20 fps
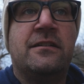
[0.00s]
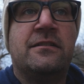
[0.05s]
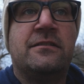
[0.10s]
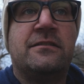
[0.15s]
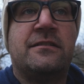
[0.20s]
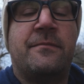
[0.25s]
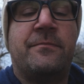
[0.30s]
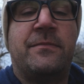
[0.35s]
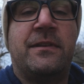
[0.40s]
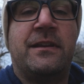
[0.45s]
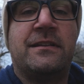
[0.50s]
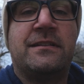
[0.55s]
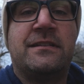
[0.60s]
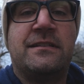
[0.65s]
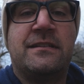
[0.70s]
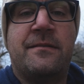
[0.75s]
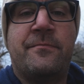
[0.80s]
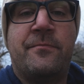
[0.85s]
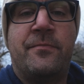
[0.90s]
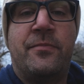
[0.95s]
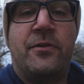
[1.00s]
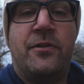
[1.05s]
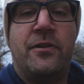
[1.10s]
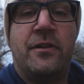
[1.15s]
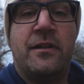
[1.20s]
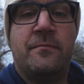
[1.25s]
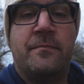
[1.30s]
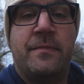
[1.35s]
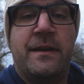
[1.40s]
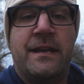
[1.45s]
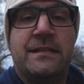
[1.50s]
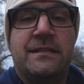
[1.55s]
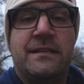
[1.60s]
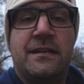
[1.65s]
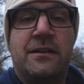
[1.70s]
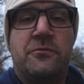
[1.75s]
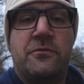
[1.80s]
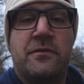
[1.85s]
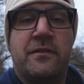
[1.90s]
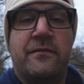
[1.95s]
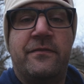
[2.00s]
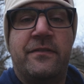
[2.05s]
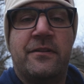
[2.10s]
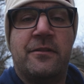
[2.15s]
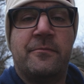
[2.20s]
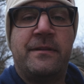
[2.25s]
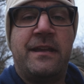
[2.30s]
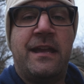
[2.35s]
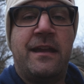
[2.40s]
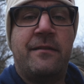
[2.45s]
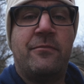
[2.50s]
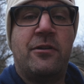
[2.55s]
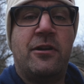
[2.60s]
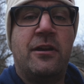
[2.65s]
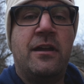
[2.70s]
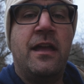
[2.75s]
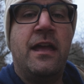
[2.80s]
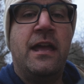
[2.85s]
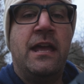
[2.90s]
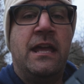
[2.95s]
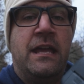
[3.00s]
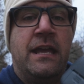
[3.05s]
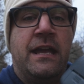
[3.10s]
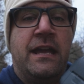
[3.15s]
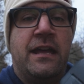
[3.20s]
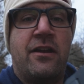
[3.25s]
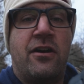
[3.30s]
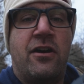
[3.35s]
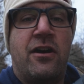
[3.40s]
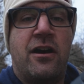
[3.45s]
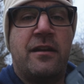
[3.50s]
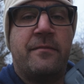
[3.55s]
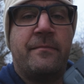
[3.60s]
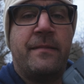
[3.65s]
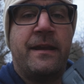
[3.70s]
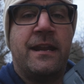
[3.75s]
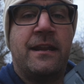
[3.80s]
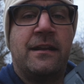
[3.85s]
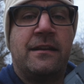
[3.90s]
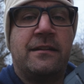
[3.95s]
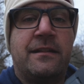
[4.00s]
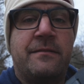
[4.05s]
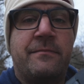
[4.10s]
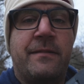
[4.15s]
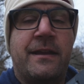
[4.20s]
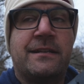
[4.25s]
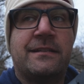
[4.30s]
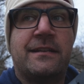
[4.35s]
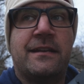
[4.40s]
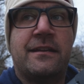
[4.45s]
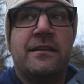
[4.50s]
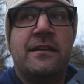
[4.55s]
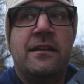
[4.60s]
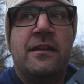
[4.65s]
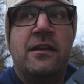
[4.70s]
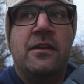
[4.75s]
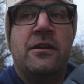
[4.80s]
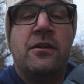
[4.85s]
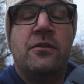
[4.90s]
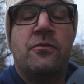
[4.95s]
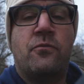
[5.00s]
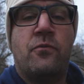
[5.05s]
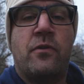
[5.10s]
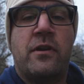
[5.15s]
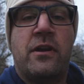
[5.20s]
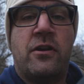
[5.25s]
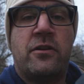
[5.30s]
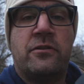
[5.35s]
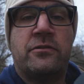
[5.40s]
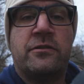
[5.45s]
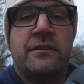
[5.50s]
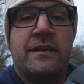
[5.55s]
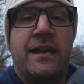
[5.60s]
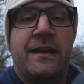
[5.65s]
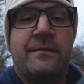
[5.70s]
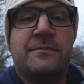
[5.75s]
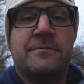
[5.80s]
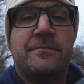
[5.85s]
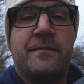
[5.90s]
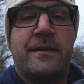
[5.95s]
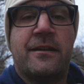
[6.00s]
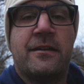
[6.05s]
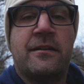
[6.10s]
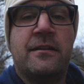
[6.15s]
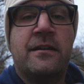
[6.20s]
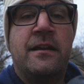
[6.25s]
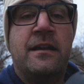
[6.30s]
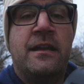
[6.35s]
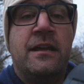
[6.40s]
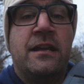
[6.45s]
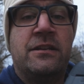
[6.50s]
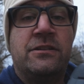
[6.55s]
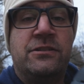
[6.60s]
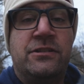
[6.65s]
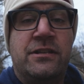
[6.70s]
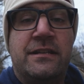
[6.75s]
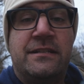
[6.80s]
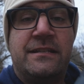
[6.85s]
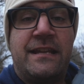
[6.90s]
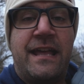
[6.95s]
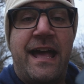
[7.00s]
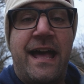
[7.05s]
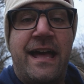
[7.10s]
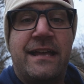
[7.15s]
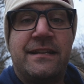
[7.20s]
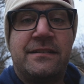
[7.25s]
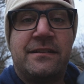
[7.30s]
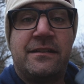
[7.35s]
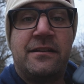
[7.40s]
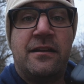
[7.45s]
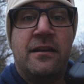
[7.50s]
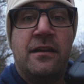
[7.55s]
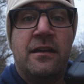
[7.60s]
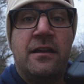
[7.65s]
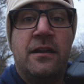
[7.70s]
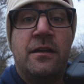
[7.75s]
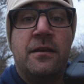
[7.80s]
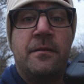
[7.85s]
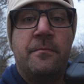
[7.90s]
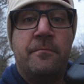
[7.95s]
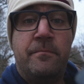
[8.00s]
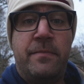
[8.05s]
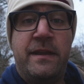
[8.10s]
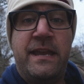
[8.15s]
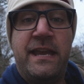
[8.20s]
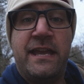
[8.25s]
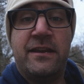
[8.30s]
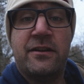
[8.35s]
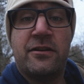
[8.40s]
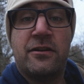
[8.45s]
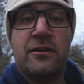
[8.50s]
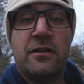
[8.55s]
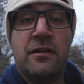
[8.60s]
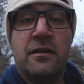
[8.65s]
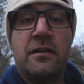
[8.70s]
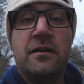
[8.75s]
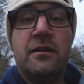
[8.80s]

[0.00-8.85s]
something simple and basic with a film camera, it automatically makes it 100 times better. Just ask Peter